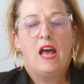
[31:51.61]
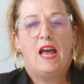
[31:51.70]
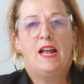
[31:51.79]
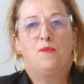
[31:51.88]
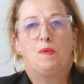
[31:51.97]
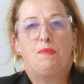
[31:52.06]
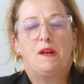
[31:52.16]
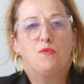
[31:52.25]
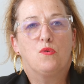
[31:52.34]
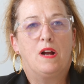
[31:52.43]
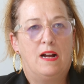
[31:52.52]
And when
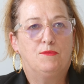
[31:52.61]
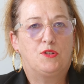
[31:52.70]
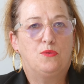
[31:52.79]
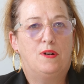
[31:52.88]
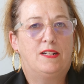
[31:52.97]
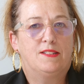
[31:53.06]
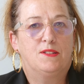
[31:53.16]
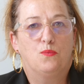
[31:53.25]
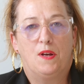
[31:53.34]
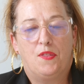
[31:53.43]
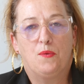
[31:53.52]
people come to us
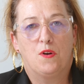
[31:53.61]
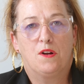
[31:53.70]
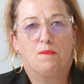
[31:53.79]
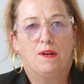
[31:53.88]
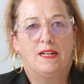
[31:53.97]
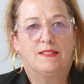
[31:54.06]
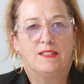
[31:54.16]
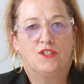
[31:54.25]
with a workplace